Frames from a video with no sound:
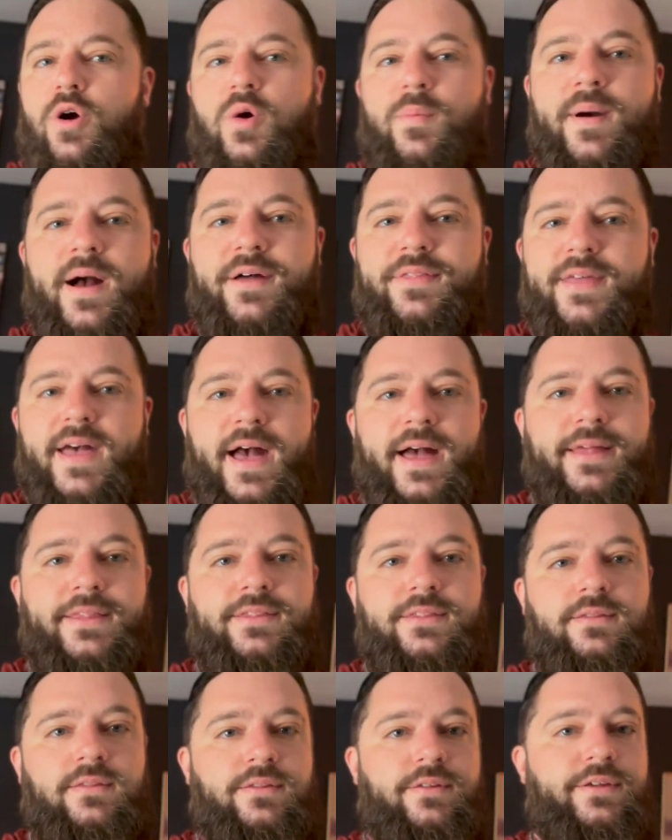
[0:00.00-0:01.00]
about
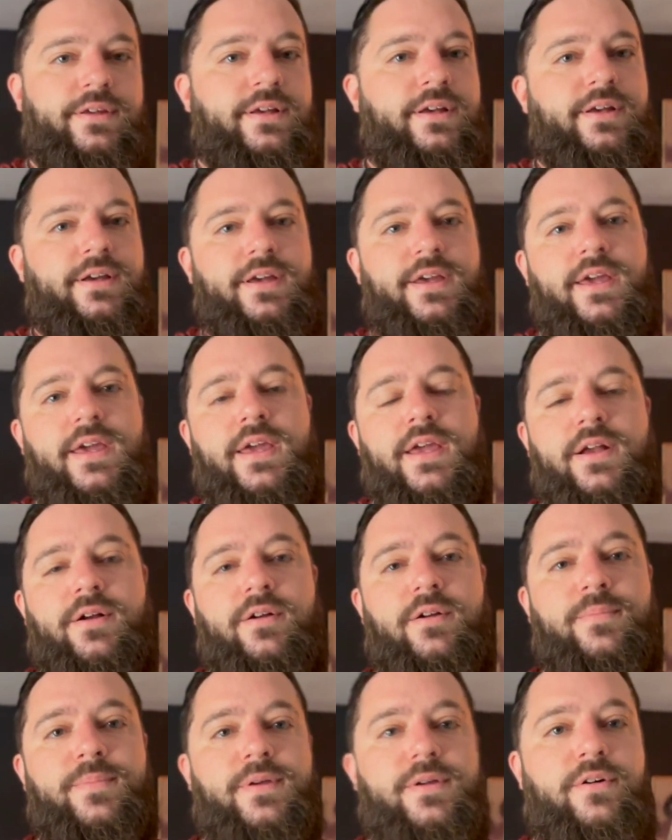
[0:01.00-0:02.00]
that
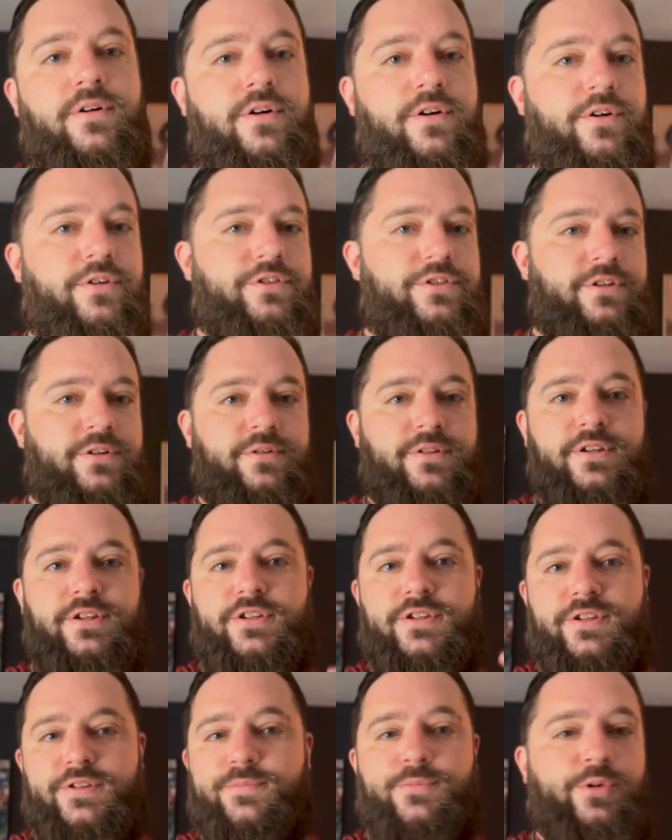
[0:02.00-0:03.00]
here because, you know,
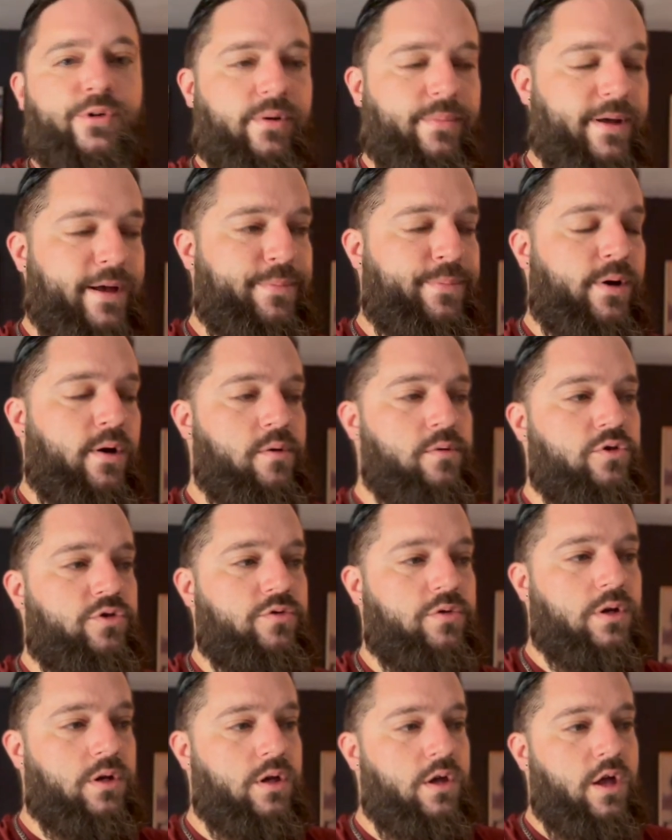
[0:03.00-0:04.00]
this is more about
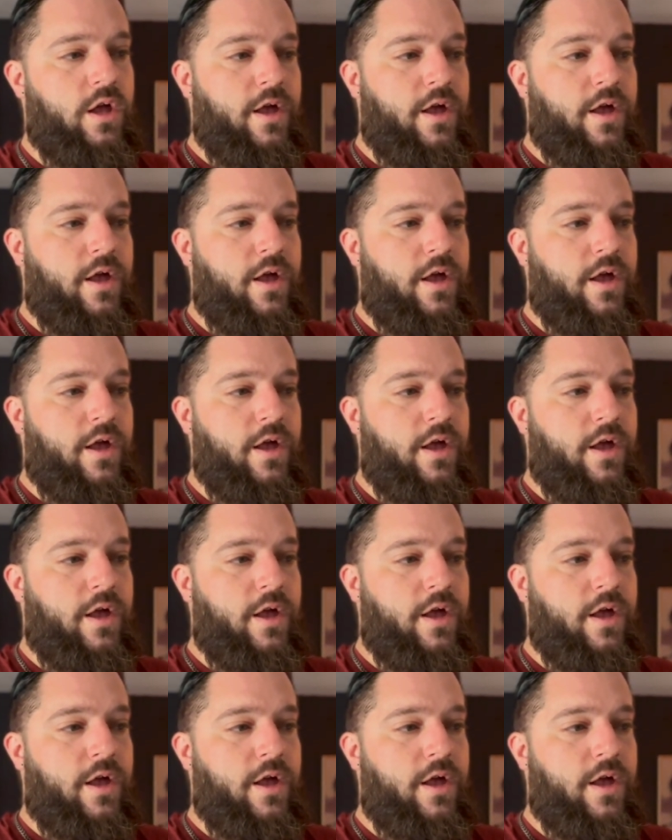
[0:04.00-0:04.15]
poetry,